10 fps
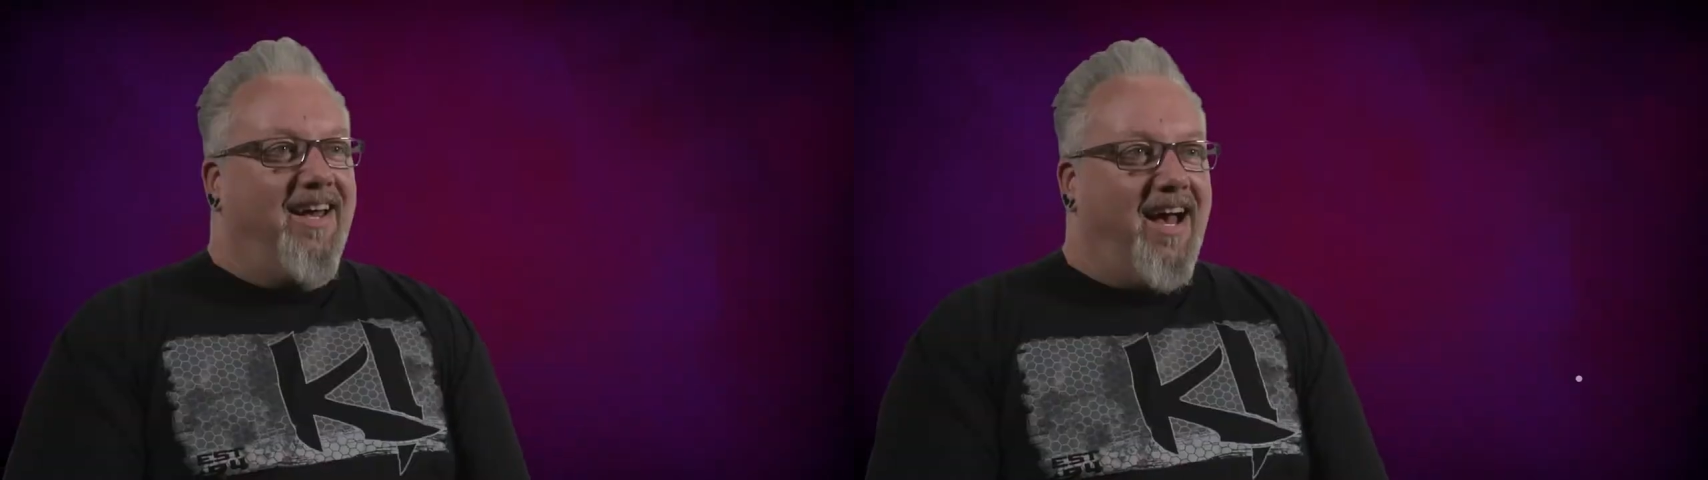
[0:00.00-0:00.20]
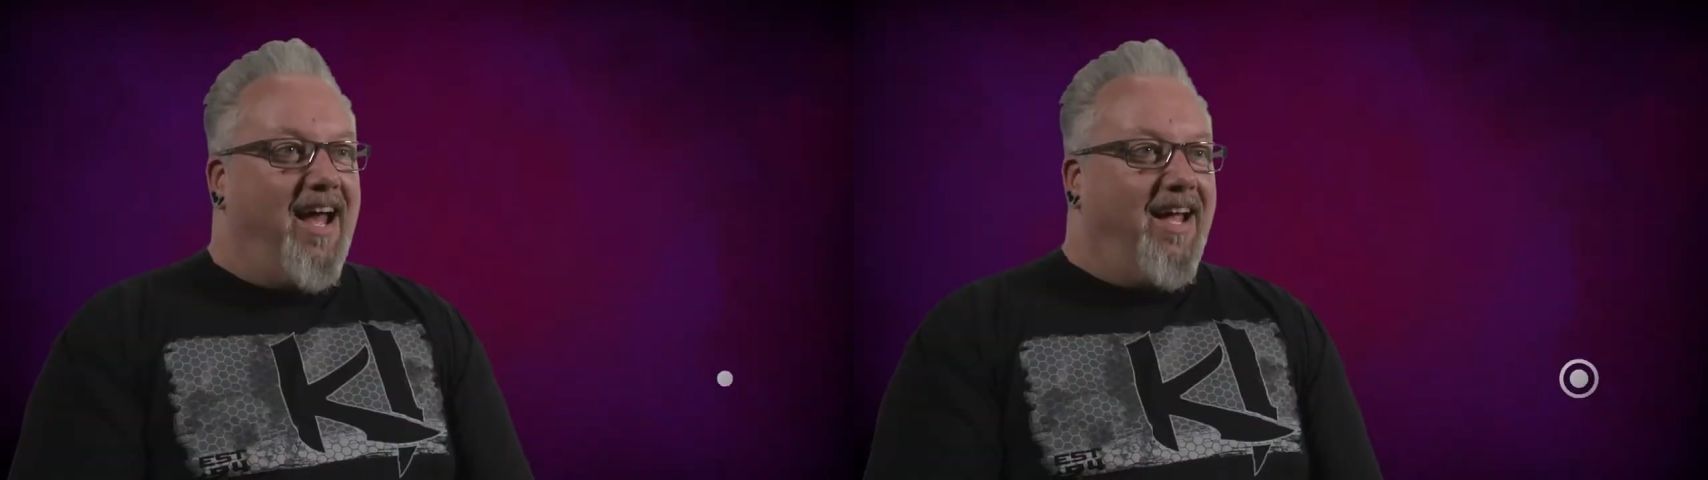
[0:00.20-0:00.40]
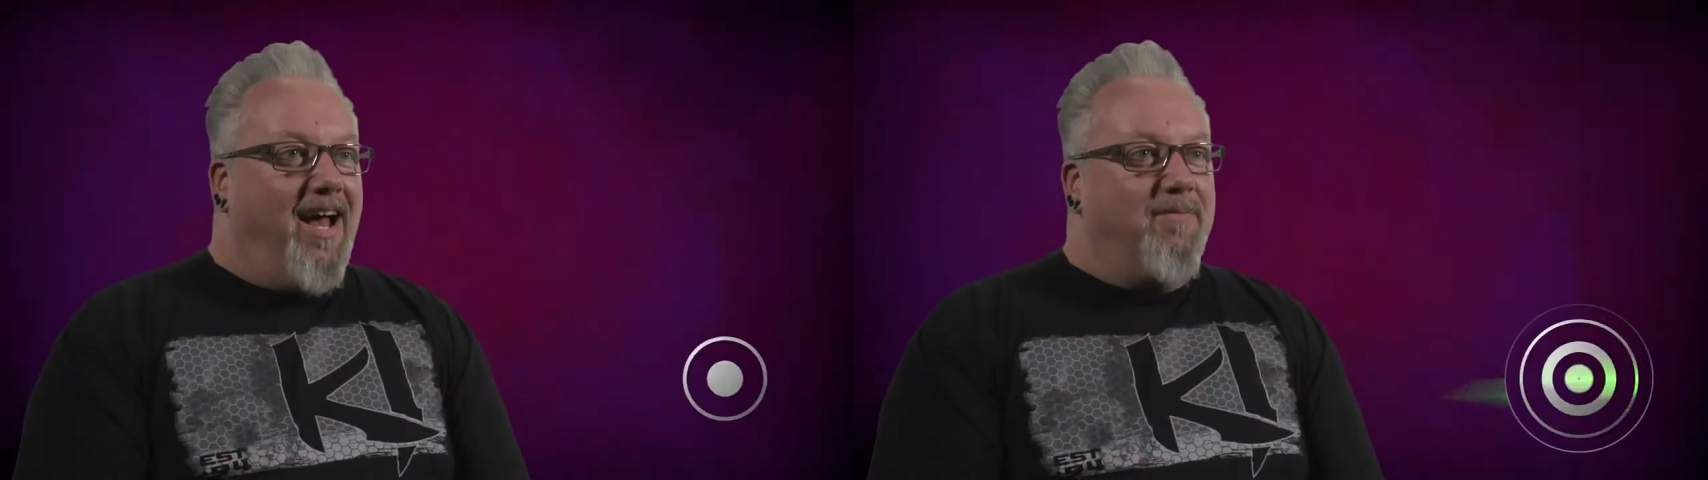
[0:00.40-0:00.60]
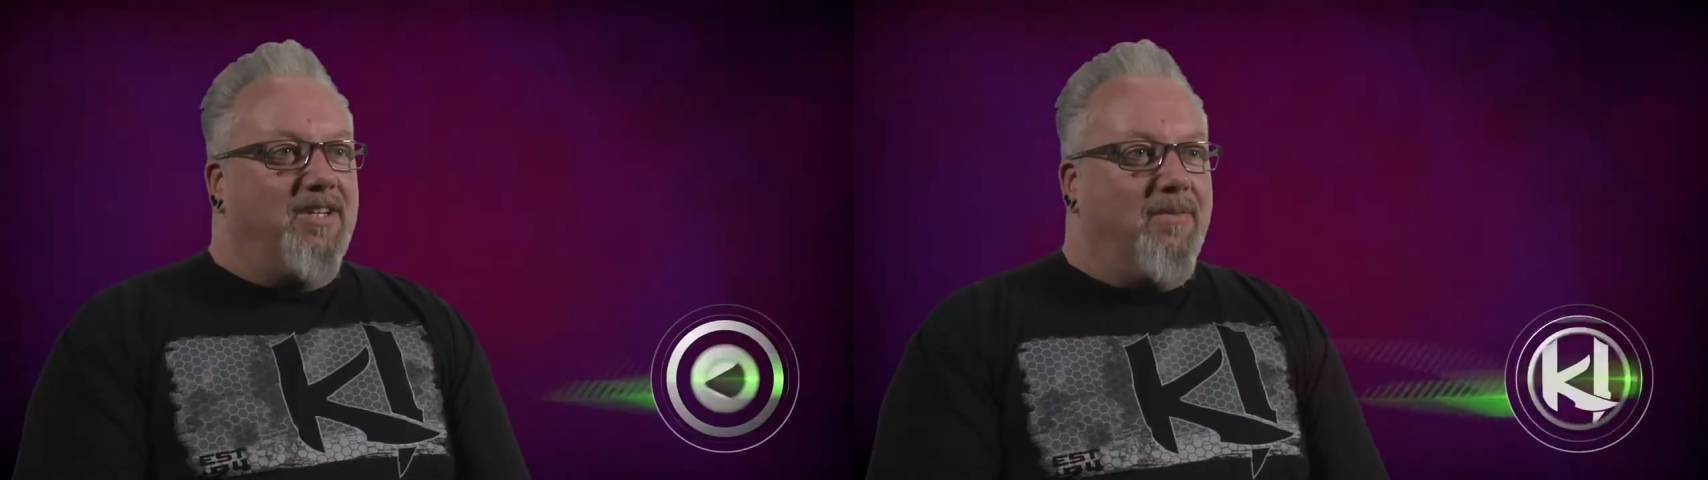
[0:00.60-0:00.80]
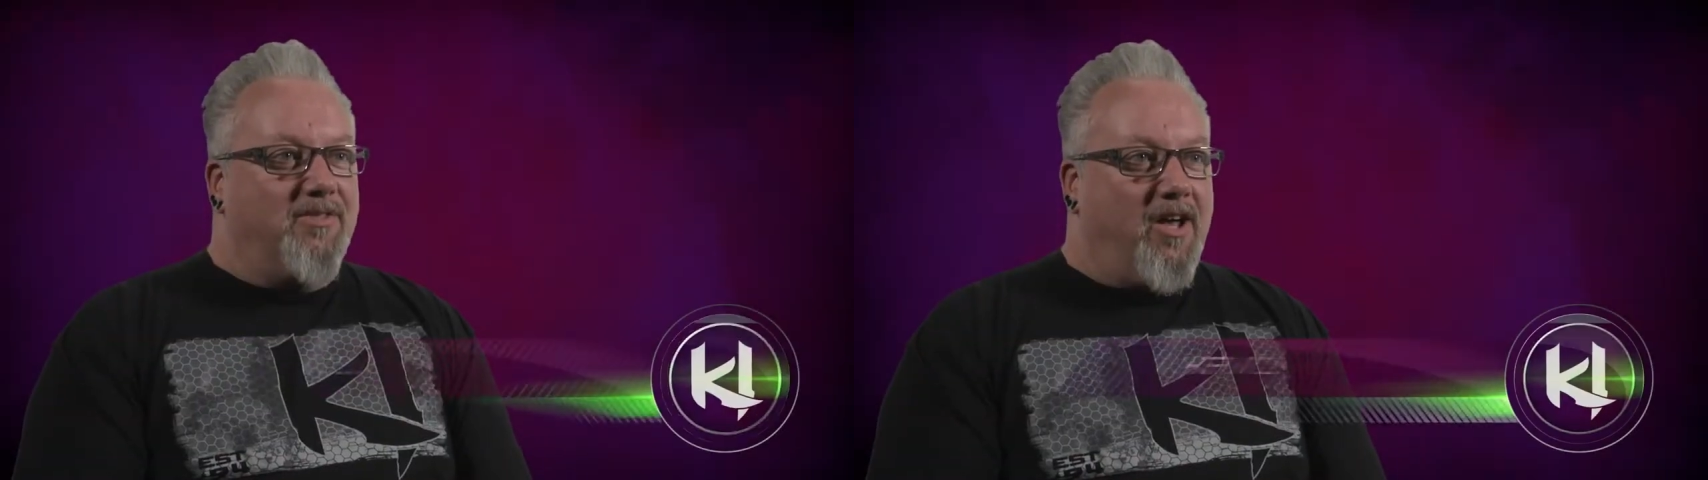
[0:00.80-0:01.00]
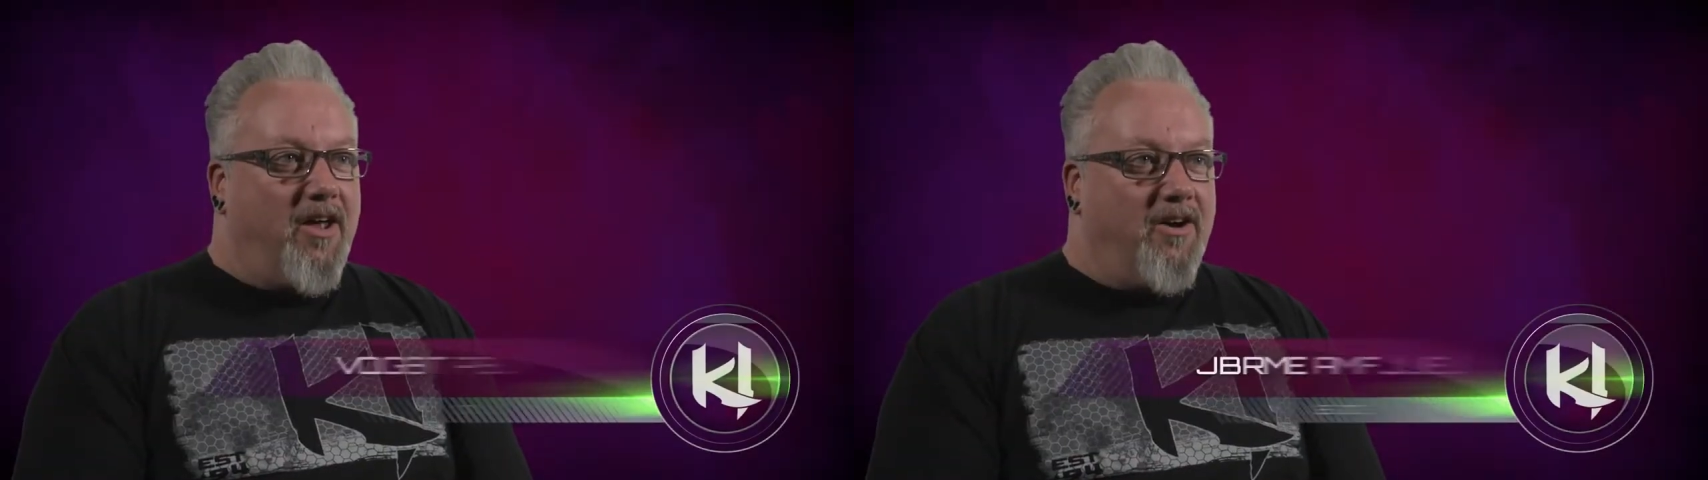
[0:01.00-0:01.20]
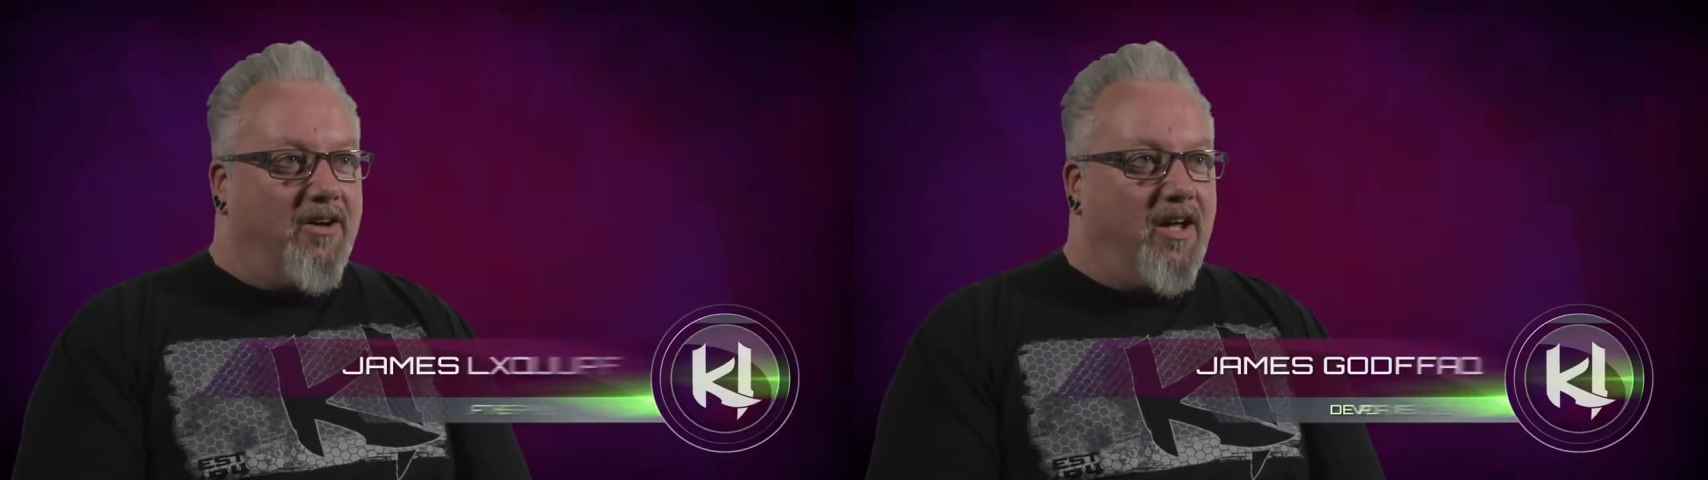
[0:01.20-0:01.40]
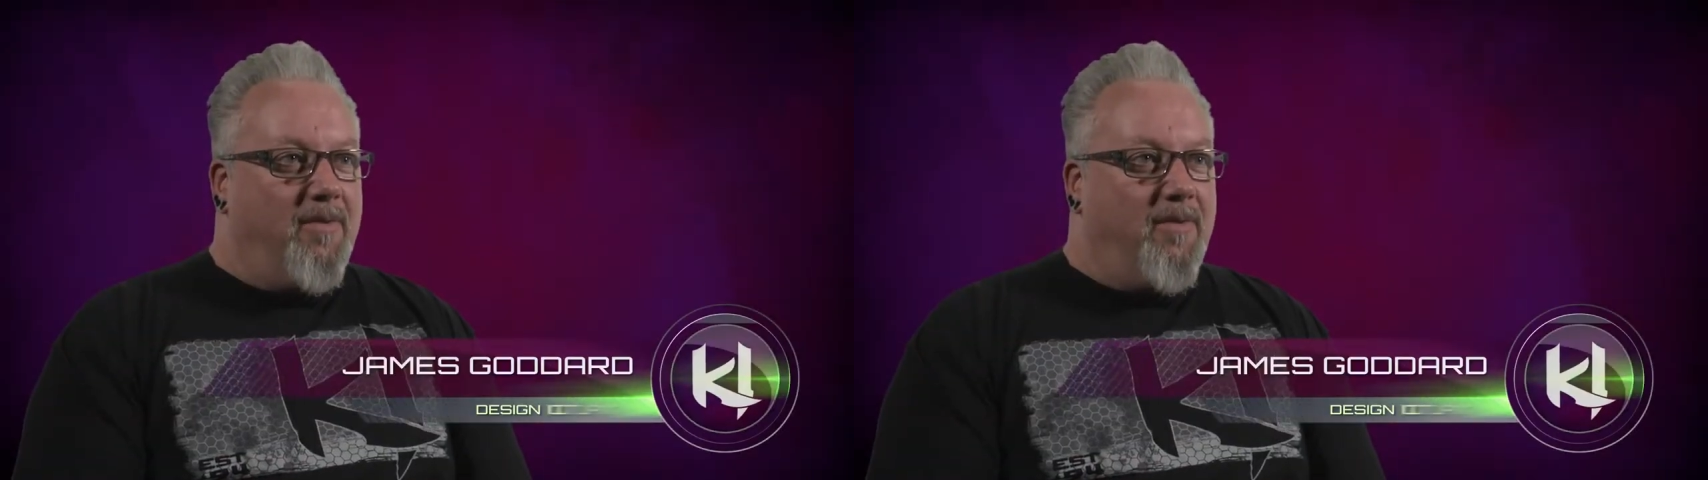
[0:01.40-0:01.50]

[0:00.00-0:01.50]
Hi, I'm James Goddard.